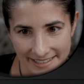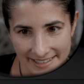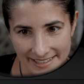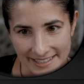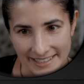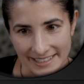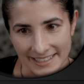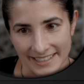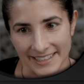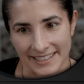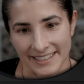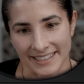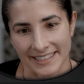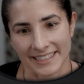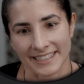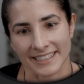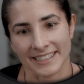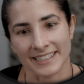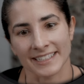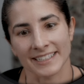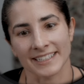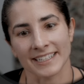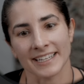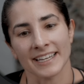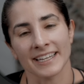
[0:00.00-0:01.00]
C,
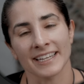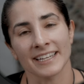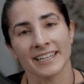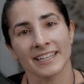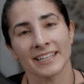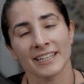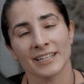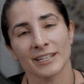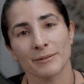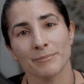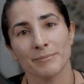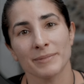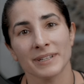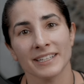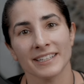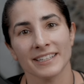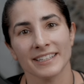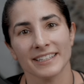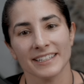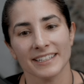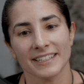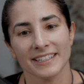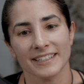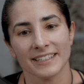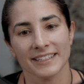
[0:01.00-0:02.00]
E, A,
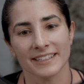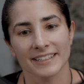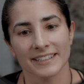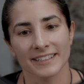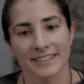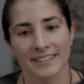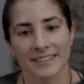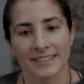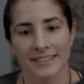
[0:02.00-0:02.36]
B.